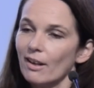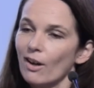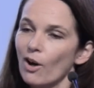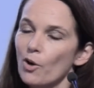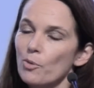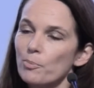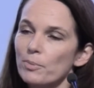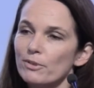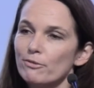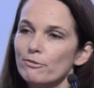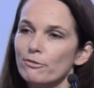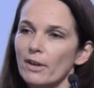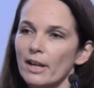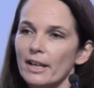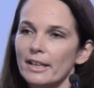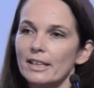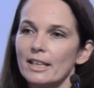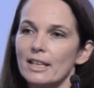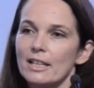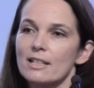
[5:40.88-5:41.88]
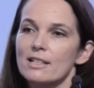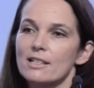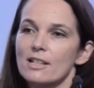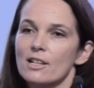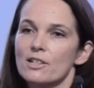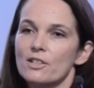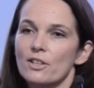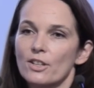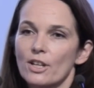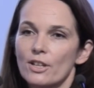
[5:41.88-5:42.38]
Open finance
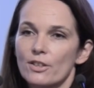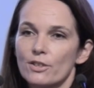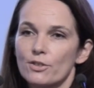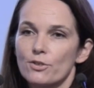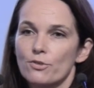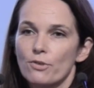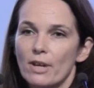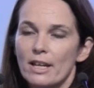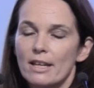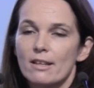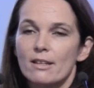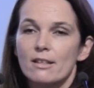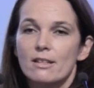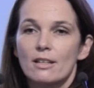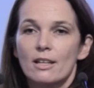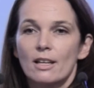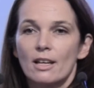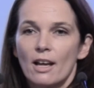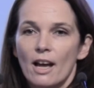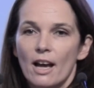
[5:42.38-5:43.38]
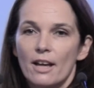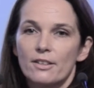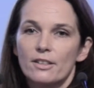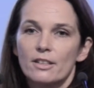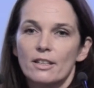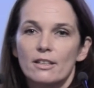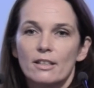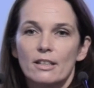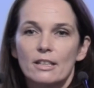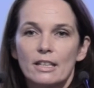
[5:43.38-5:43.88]
is another trend and
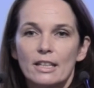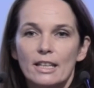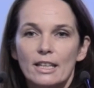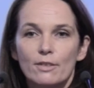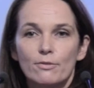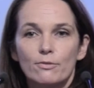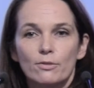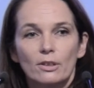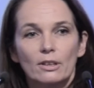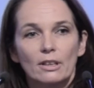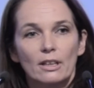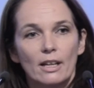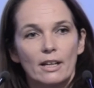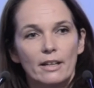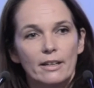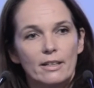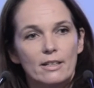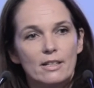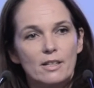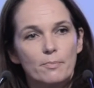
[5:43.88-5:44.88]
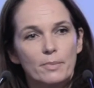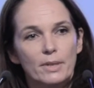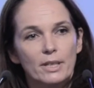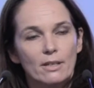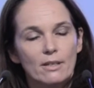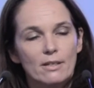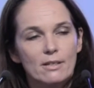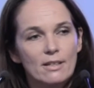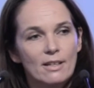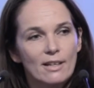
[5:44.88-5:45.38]
another need for clients
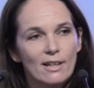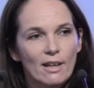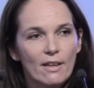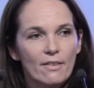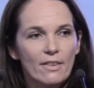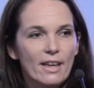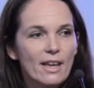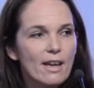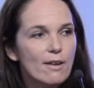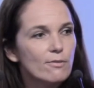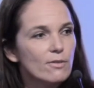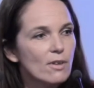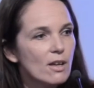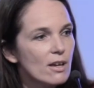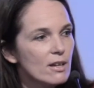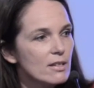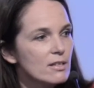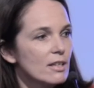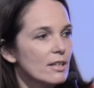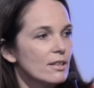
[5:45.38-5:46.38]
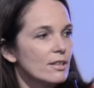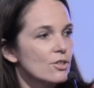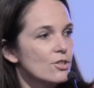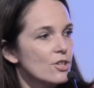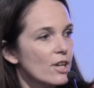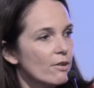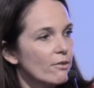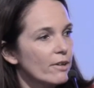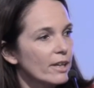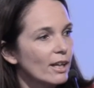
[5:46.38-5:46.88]
because they have learned in the
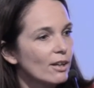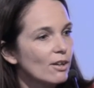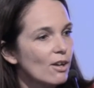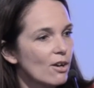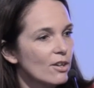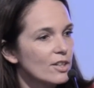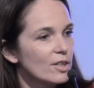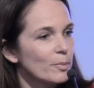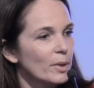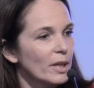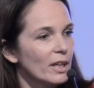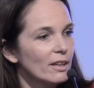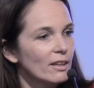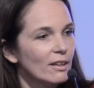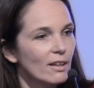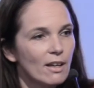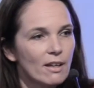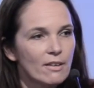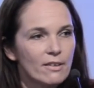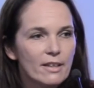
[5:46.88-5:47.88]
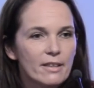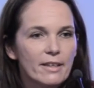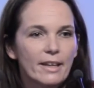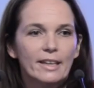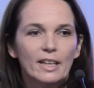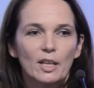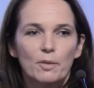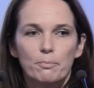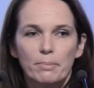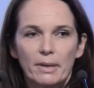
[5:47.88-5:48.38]
sharing economy that they
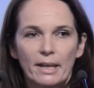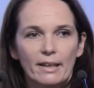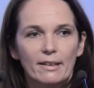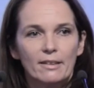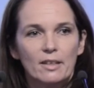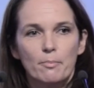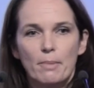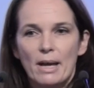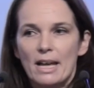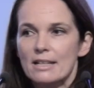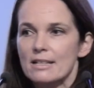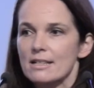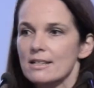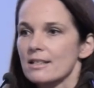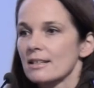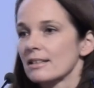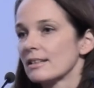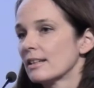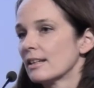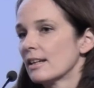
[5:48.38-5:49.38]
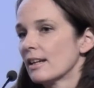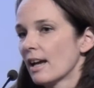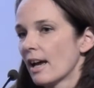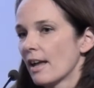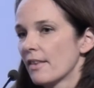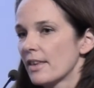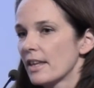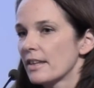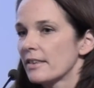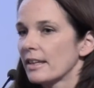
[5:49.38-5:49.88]
can pick the best
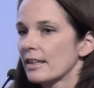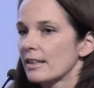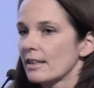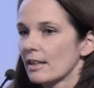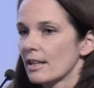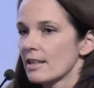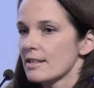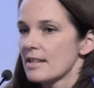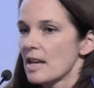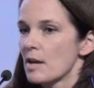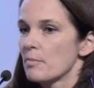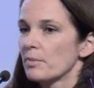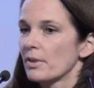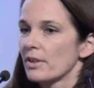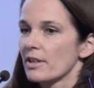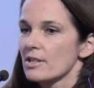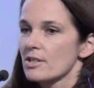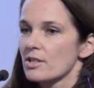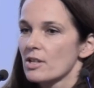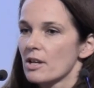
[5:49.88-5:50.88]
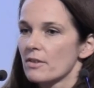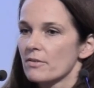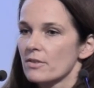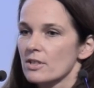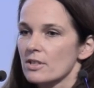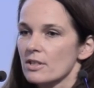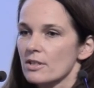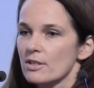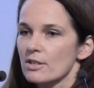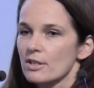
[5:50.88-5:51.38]
and that they can assemble their
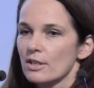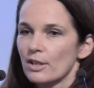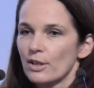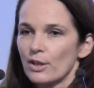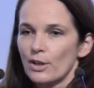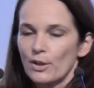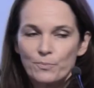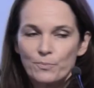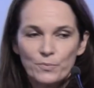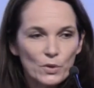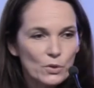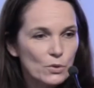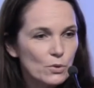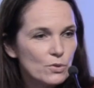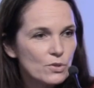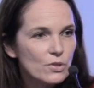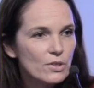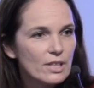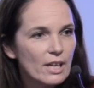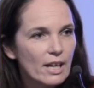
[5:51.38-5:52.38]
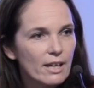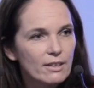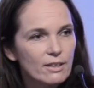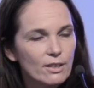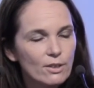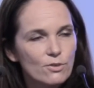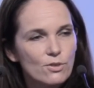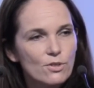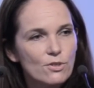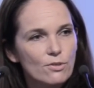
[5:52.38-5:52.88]
services. Who today
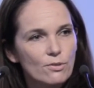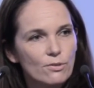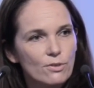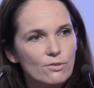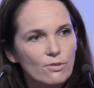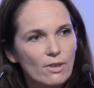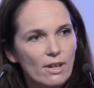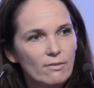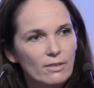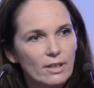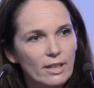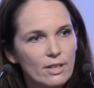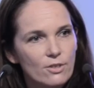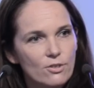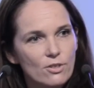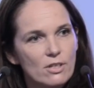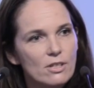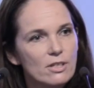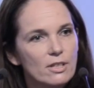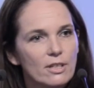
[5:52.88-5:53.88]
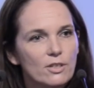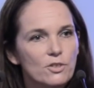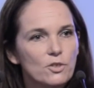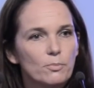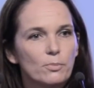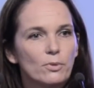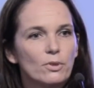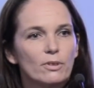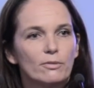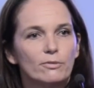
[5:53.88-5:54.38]
goes to a travel agency to
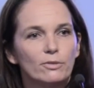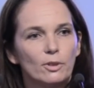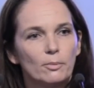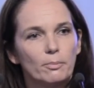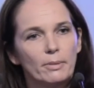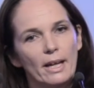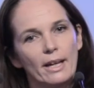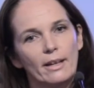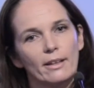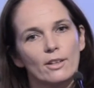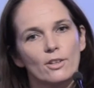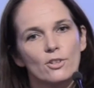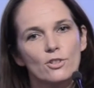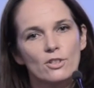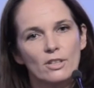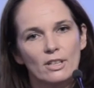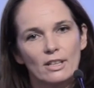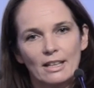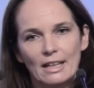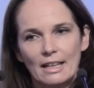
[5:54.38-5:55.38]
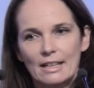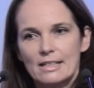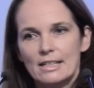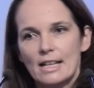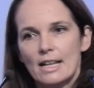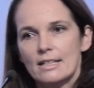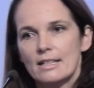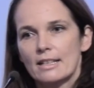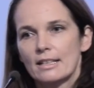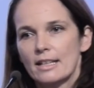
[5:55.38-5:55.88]
book a full package? It's
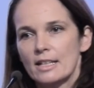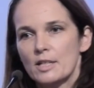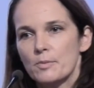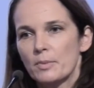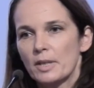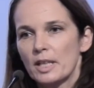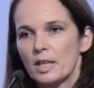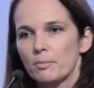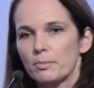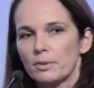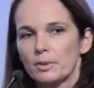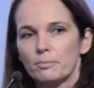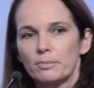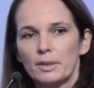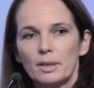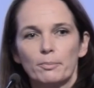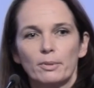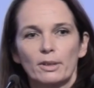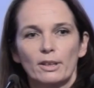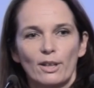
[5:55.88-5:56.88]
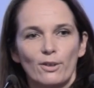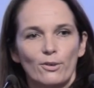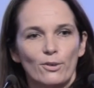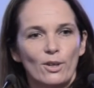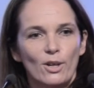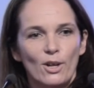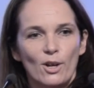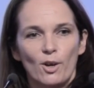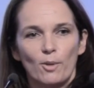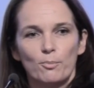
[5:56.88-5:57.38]
less and less people. People go
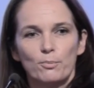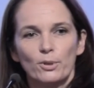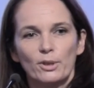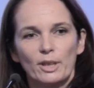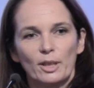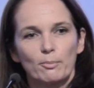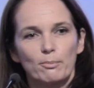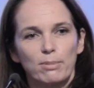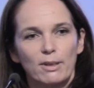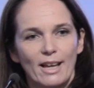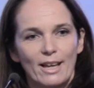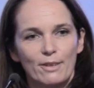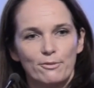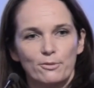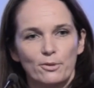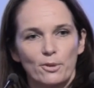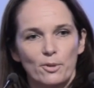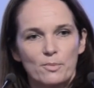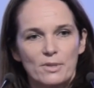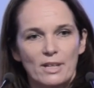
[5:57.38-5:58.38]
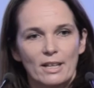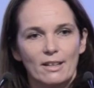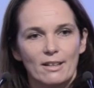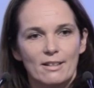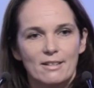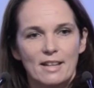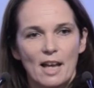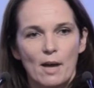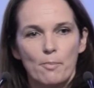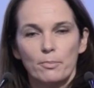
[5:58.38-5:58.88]
on booking platforms and
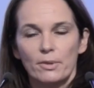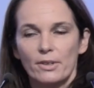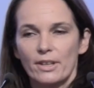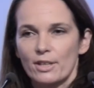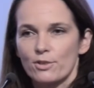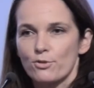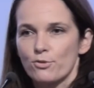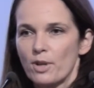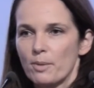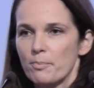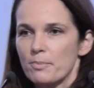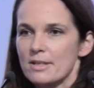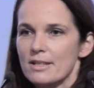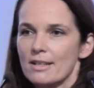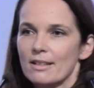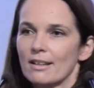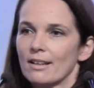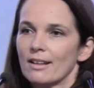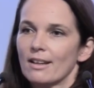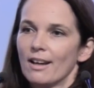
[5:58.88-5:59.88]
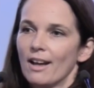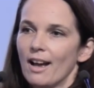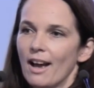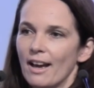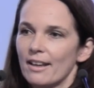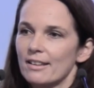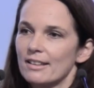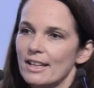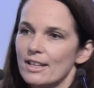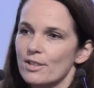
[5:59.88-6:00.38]
assemble their trips,
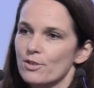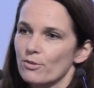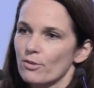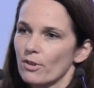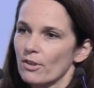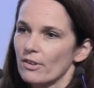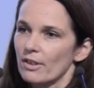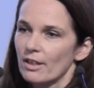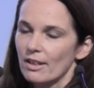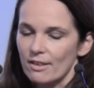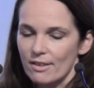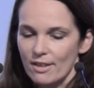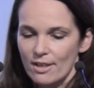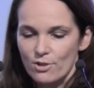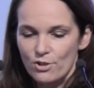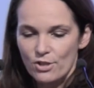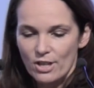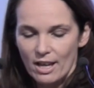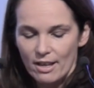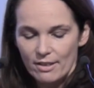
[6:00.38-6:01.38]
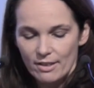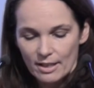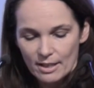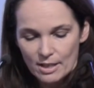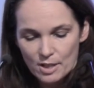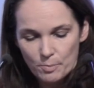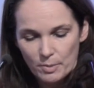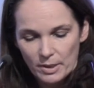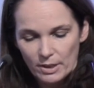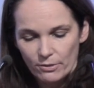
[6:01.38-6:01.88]
and later on they share their
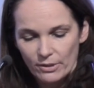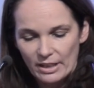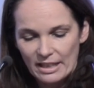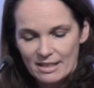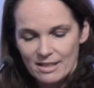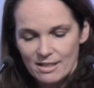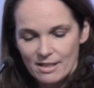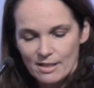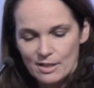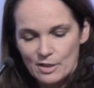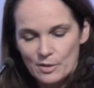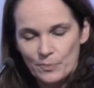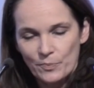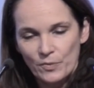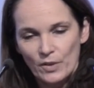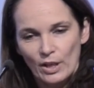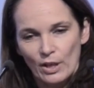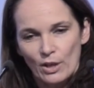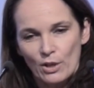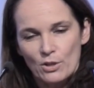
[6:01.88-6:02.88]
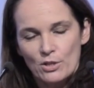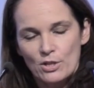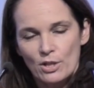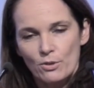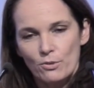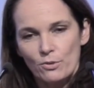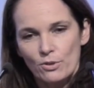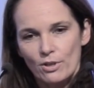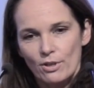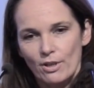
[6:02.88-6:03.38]
experiences.
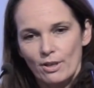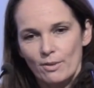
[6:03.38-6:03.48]
So